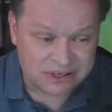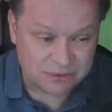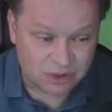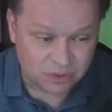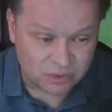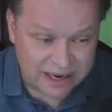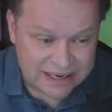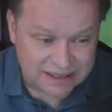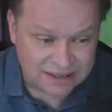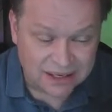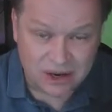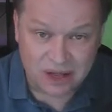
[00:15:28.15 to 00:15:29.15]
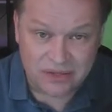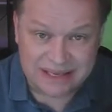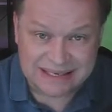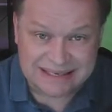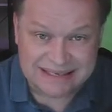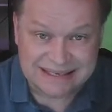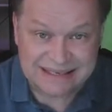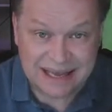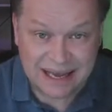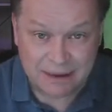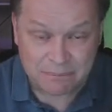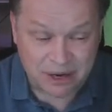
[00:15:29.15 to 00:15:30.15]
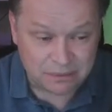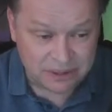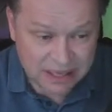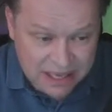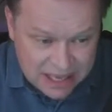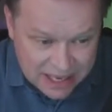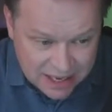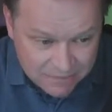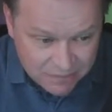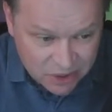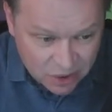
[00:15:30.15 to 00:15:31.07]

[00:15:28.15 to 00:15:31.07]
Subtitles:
I'm going to right-click on this public key,